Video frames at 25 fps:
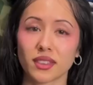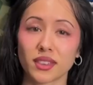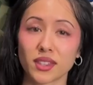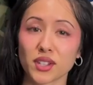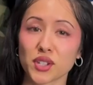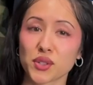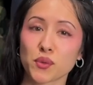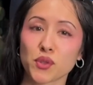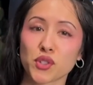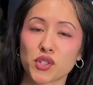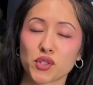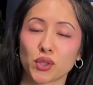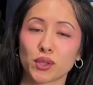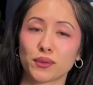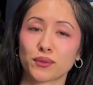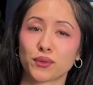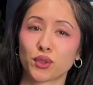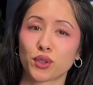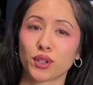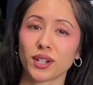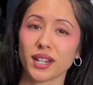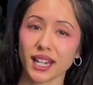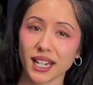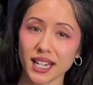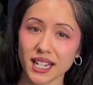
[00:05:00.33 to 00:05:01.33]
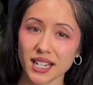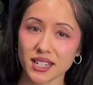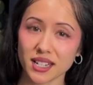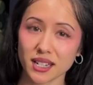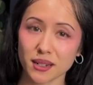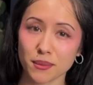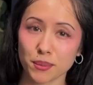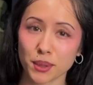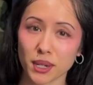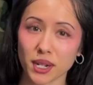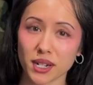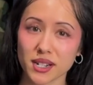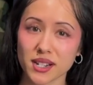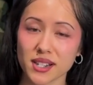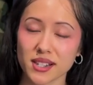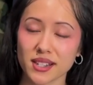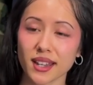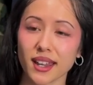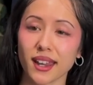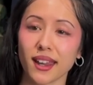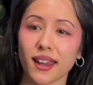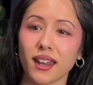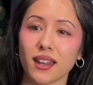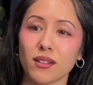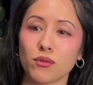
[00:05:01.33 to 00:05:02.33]
This one sold for 18 bucks
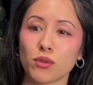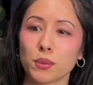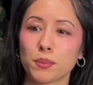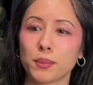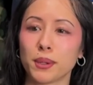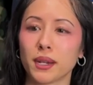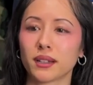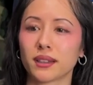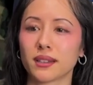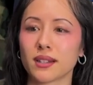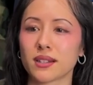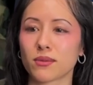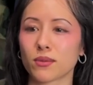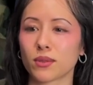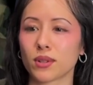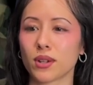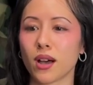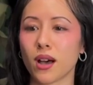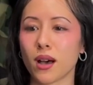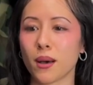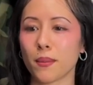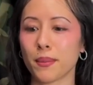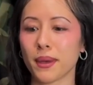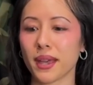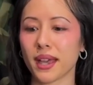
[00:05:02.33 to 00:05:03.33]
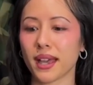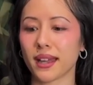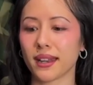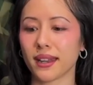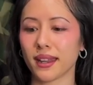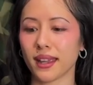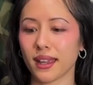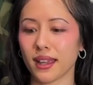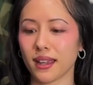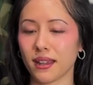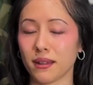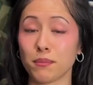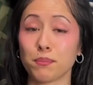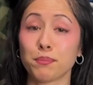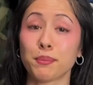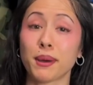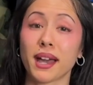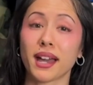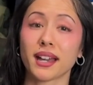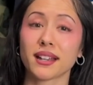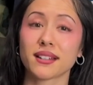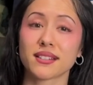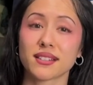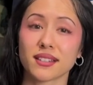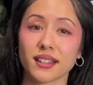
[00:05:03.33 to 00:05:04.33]
and we picked this one up at a
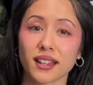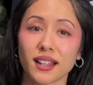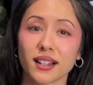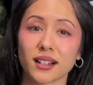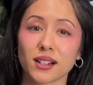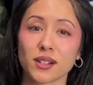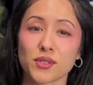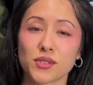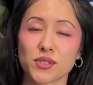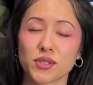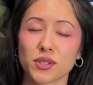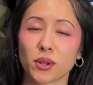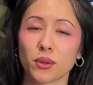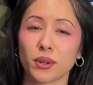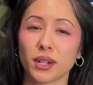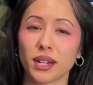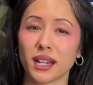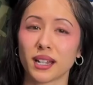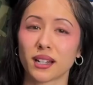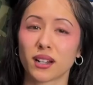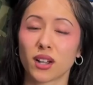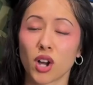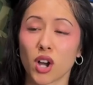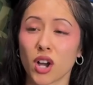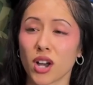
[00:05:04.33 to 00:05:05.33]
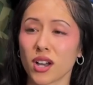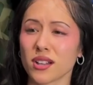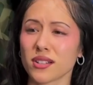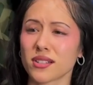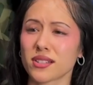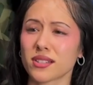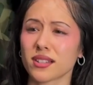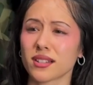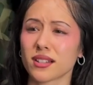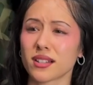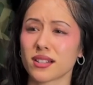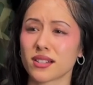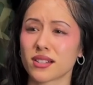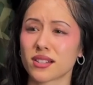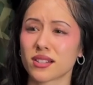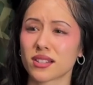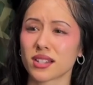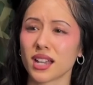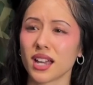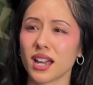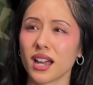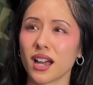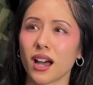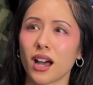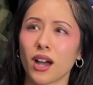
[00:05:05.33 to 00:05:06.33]
bag sale, so it cost us
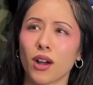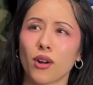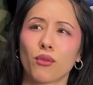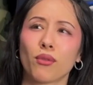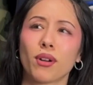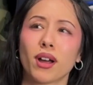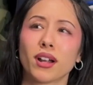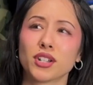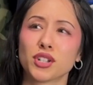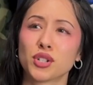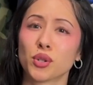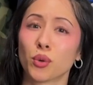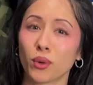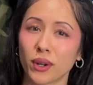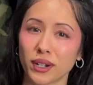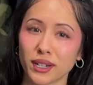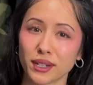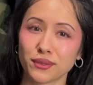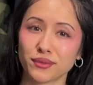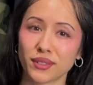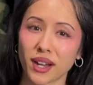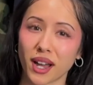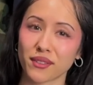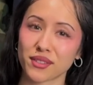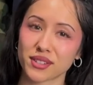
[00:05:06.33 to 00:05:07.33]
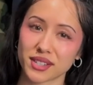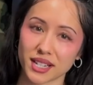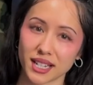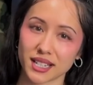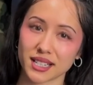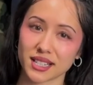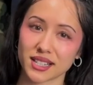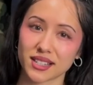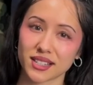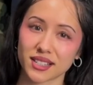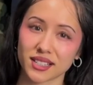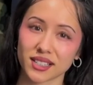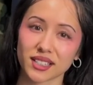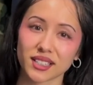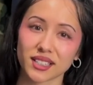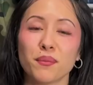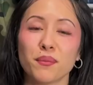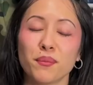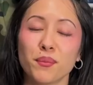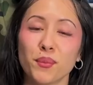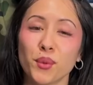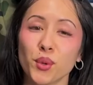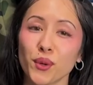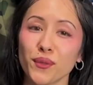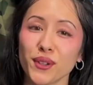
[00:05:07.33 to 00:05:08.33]
around 25 cents.
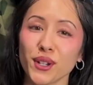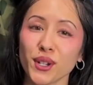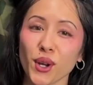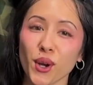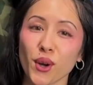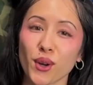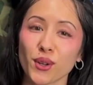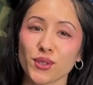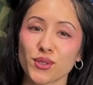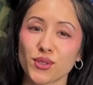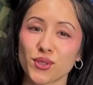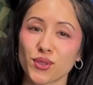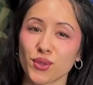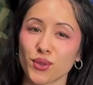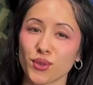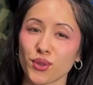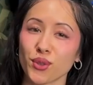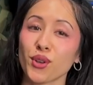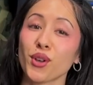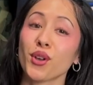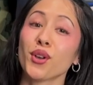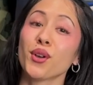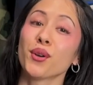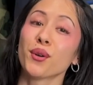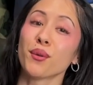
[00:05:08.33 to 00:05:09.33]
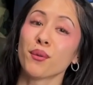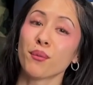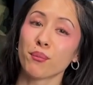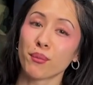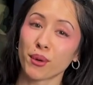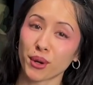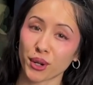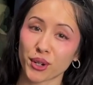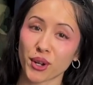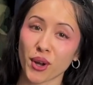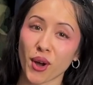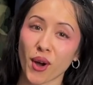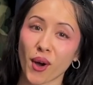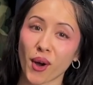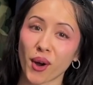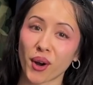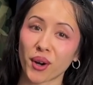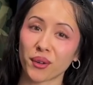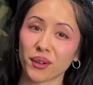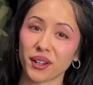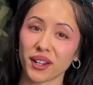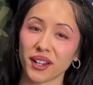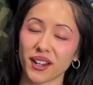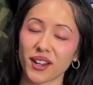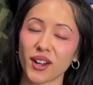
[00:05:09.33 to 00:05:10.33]
Moving on to
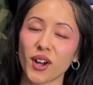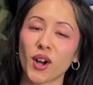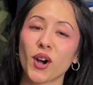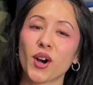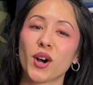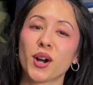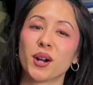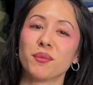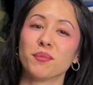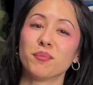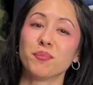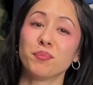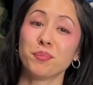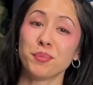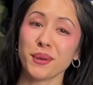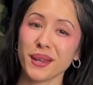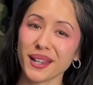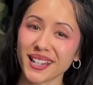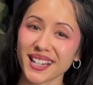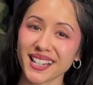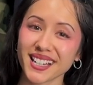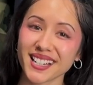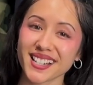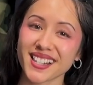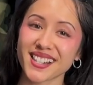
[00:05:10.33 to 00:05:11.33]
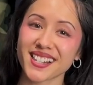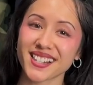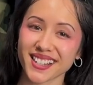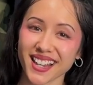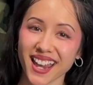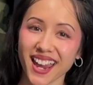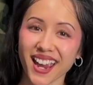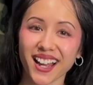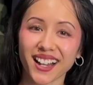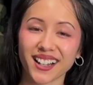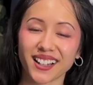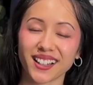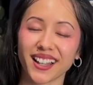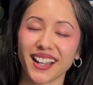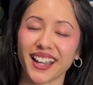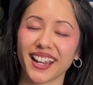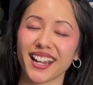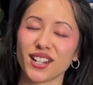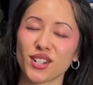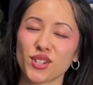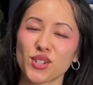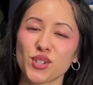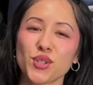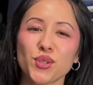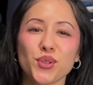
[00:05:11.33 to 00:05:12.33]
Mercari, our biggest sale,
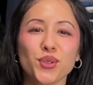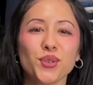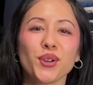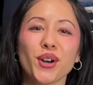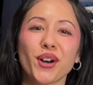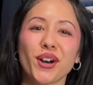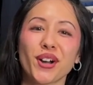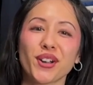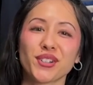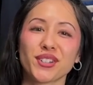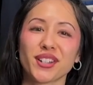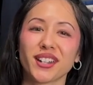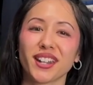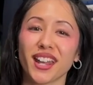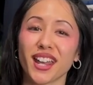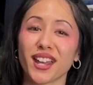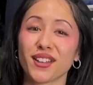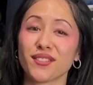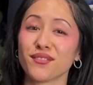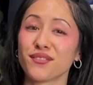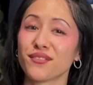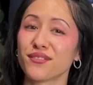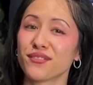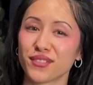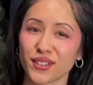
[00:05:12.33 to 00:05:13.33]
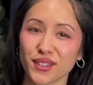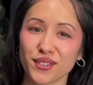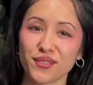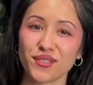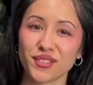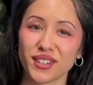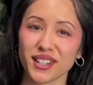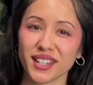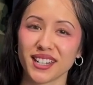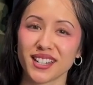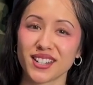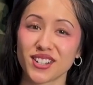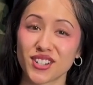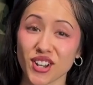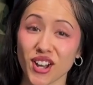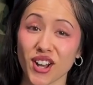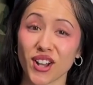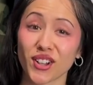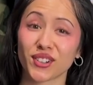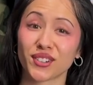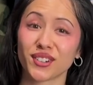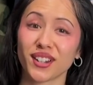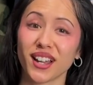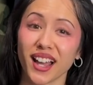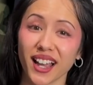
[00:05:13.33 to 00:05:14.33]
a
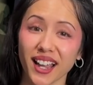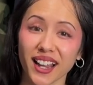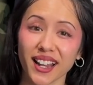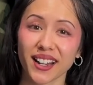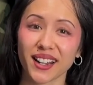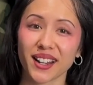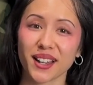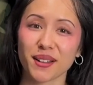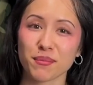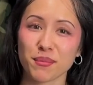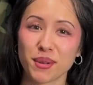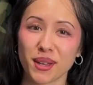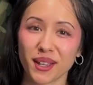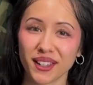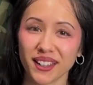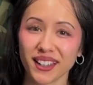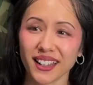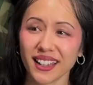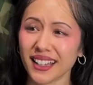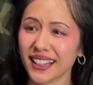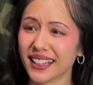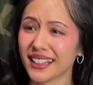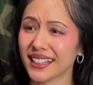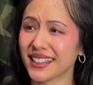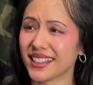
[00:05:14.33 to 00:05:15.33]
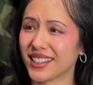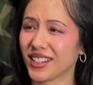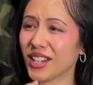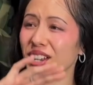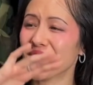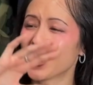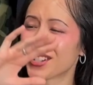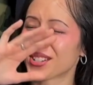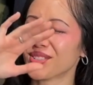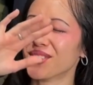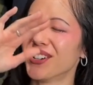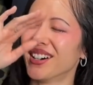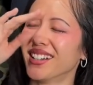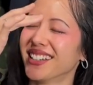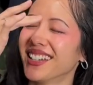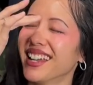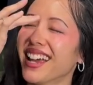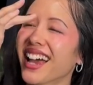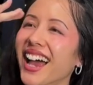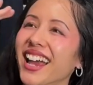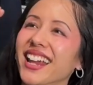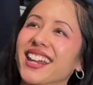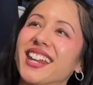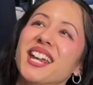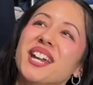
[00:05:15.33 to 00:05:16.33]
$250 item. This one,
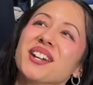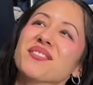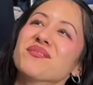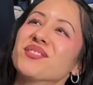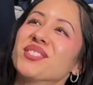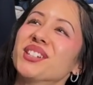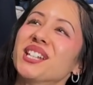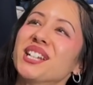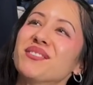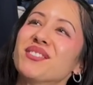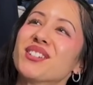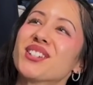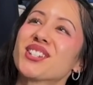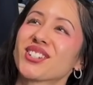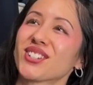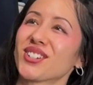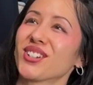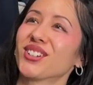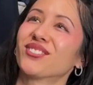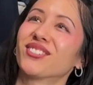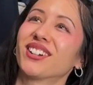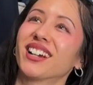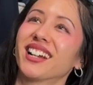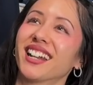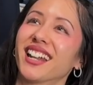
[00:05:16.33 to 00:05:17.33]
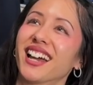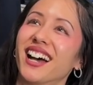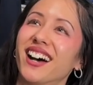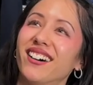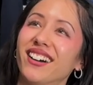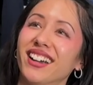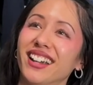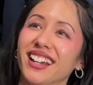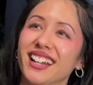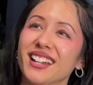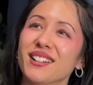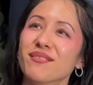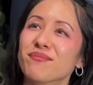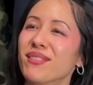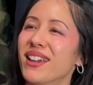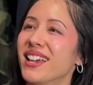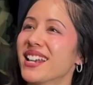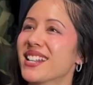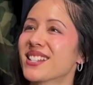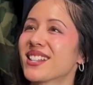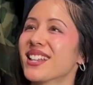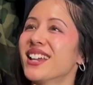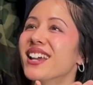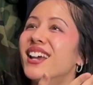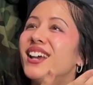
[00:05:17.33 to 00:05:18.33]
I can't believe it's sold right now. It
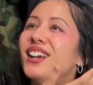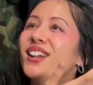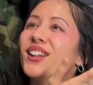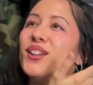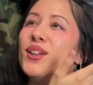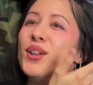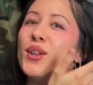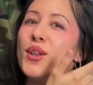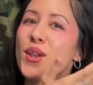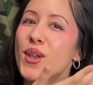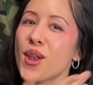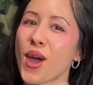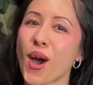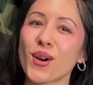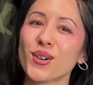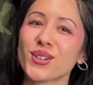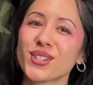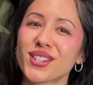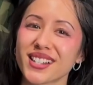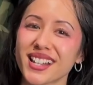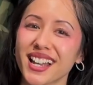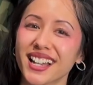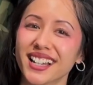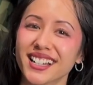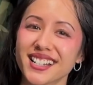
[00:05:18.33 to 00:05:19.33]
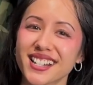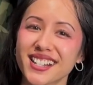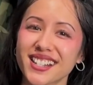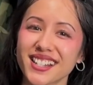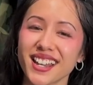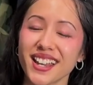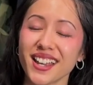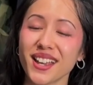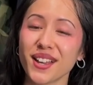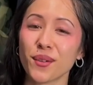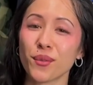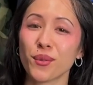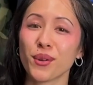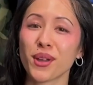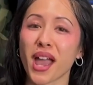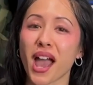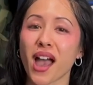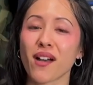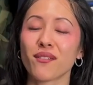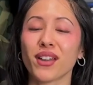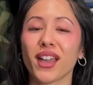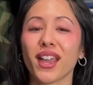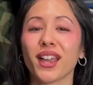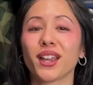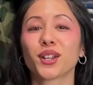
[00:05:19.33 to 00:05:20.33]
makes no sense. We
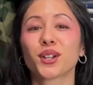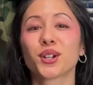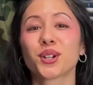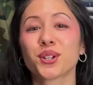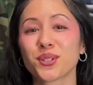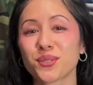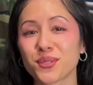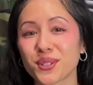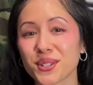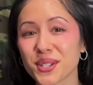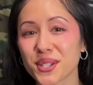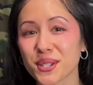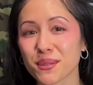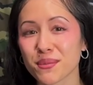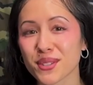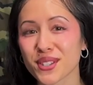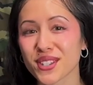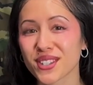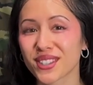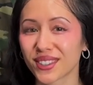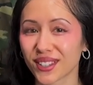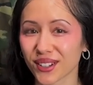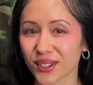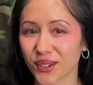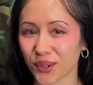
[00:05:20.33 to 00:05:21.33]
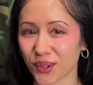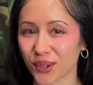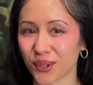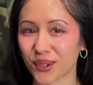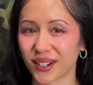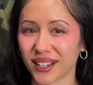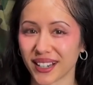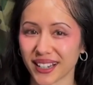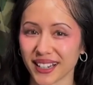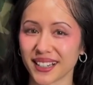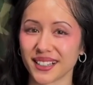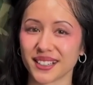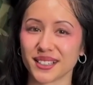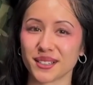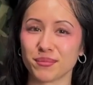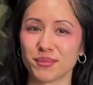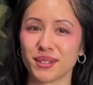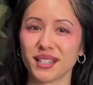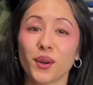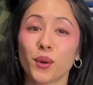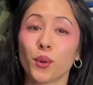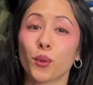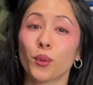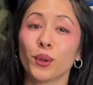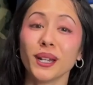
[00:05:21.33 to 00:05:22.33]
have a Christmas decor item.
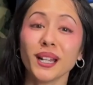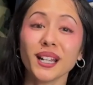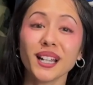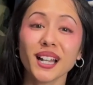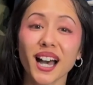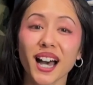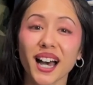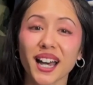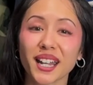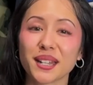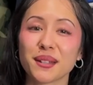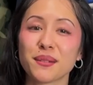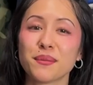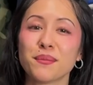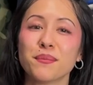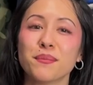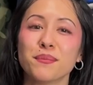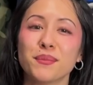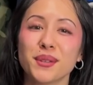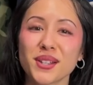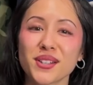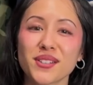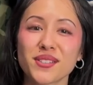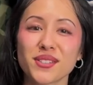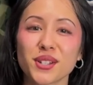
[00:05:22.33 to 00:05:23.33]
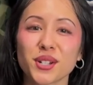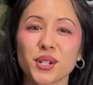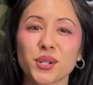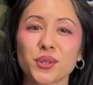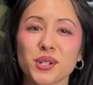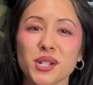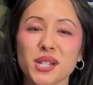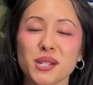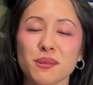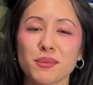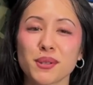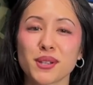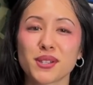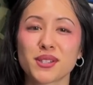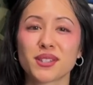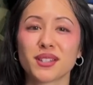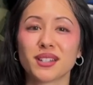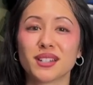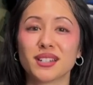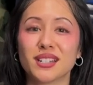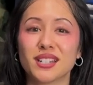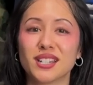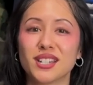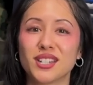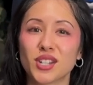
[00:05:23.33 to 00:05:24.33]
We got Mr. Christmas
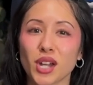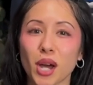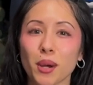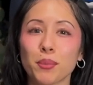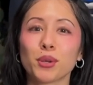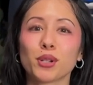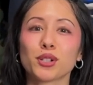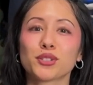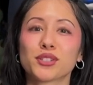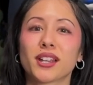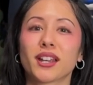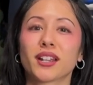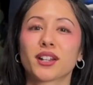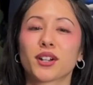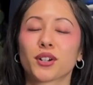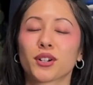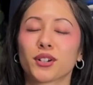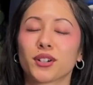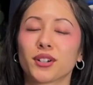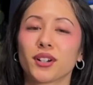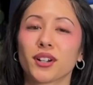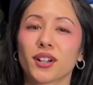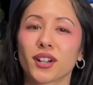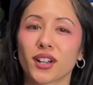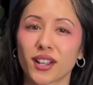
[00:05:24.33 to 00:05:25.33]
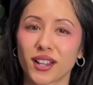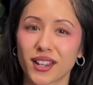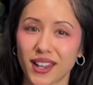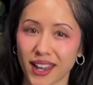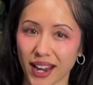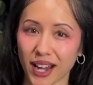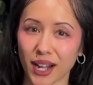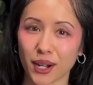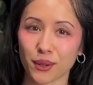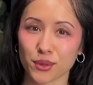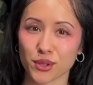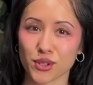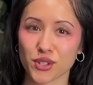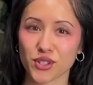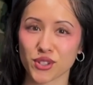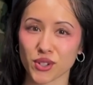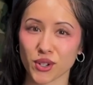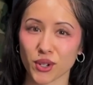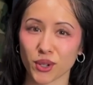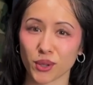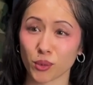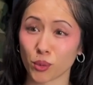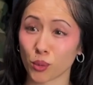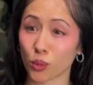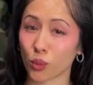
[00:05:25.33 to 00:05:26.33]
double-decker
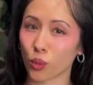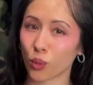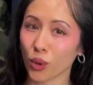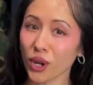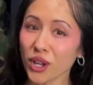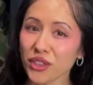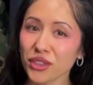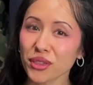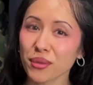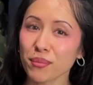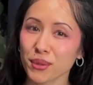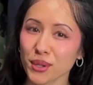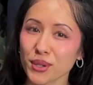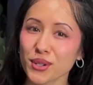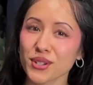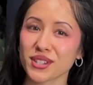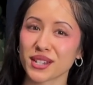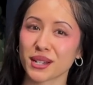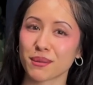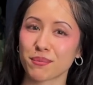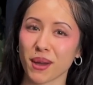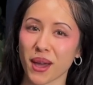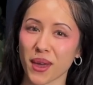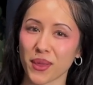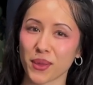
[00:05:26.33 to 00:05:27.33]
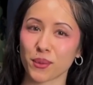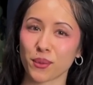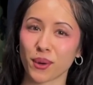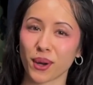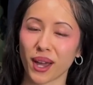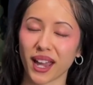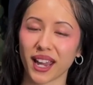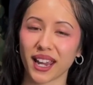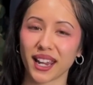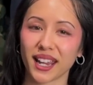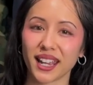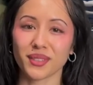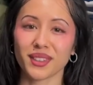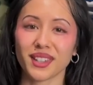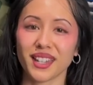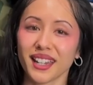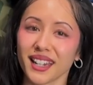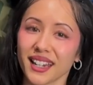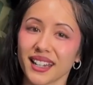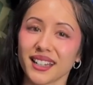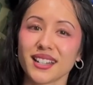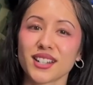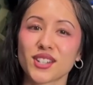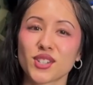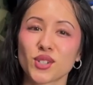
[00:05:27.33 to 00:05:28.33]
carousel with music, by the way,
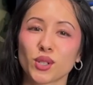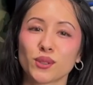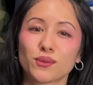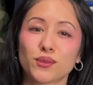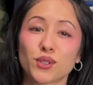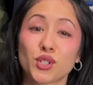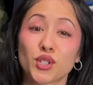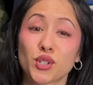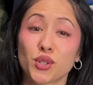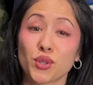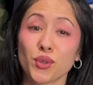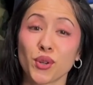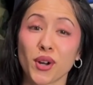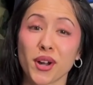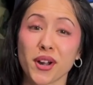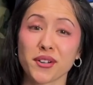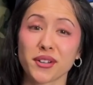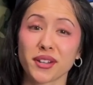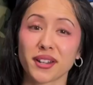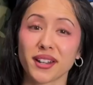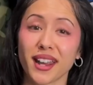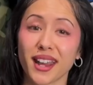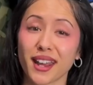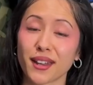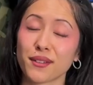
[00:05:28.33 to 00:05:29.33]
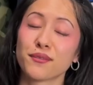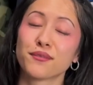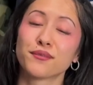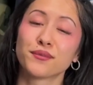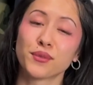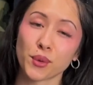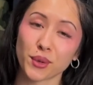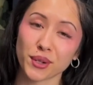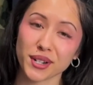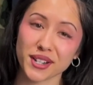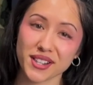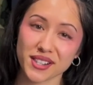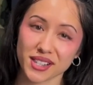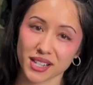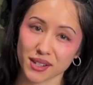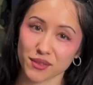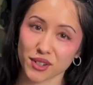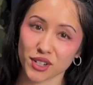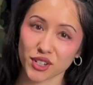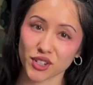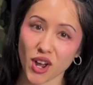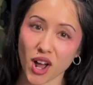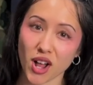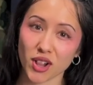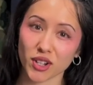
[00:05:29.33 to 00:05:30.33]
and it sold for
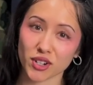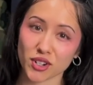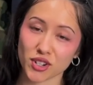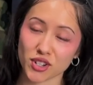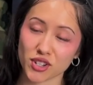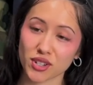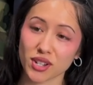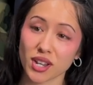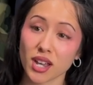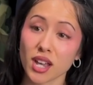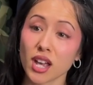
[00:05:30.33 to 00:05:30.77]
$247.